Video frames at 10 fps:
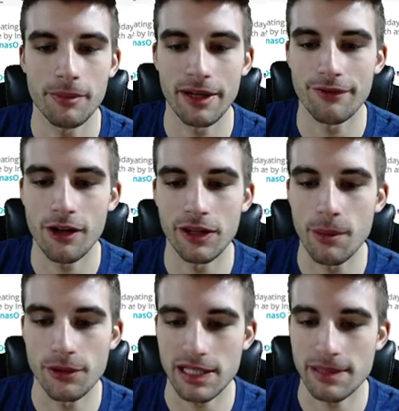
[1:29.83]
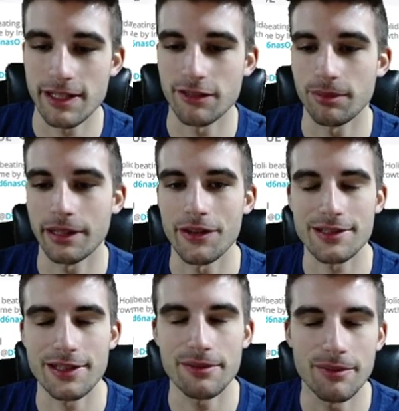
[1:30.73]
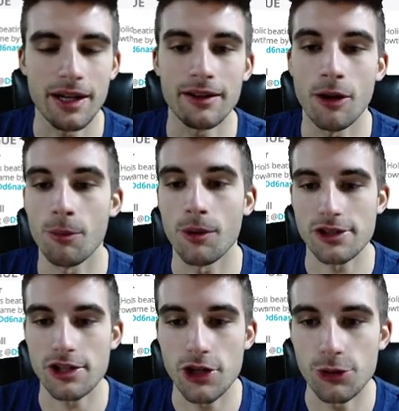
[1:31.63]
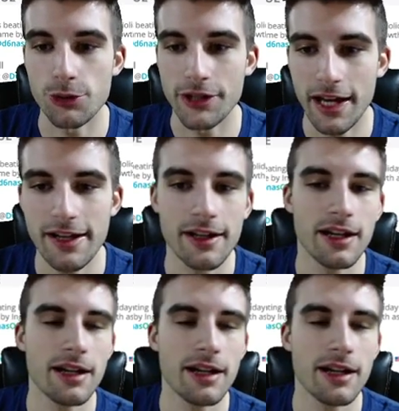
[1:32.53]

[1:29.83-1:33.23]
by far the most expensive player on the slate by almost 2K,